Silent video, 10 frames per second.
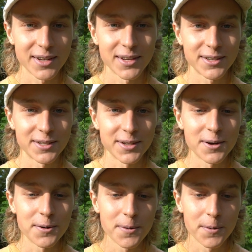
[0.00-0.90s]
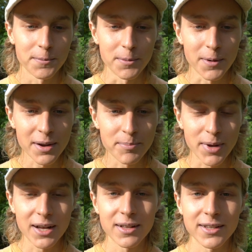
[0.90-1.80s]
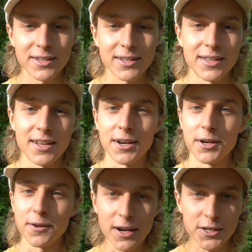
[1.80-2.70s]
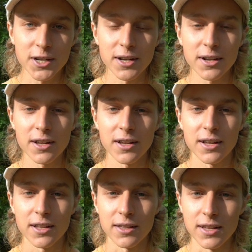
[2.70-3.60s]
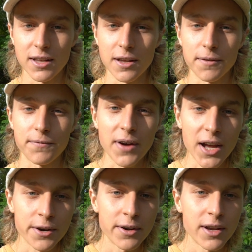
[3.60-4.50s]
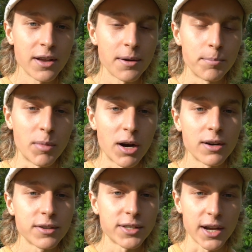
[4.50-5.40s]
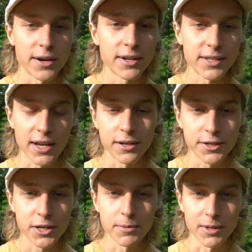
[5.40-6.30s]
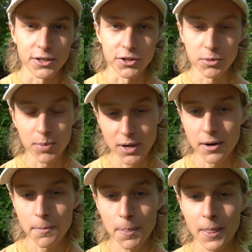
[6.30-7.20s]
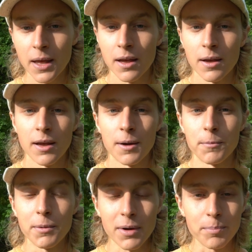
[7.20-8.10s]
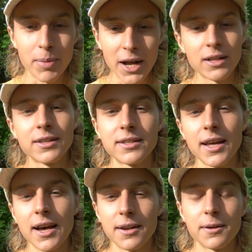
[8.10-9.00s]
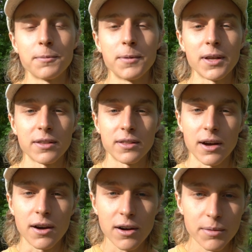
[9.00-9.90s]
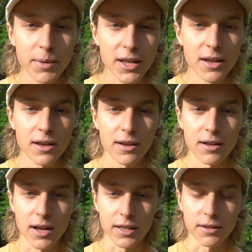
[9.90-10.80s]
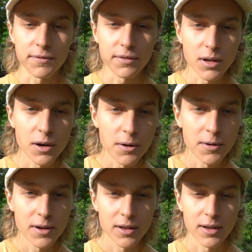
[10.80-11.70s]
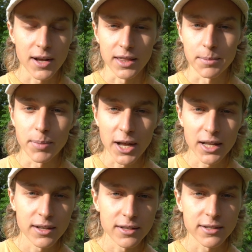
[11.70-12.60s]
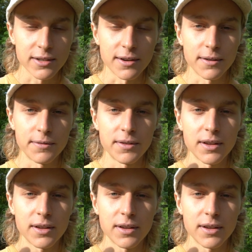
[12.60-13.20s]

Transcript: So we want to balance the aggression, the fiery Mars Aries energy with Jupiter. We want to balance that with the harmony and the flow and the balance of